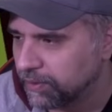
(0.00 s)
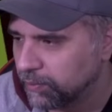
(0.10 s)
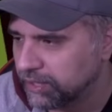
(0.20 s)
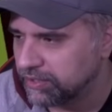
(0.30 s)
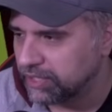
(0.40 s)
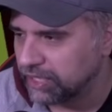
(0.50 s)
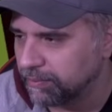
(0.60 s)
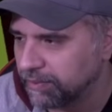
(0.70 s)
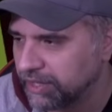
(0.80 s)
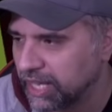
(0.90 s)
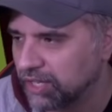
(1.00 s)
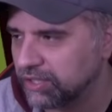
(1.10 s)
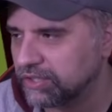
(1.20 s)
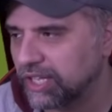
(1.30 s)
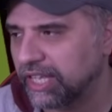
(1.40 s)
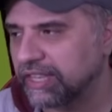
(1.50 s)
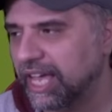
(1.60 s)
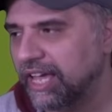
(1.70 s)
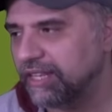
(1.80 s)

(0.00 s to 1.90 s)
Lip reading: with a team that looks like that.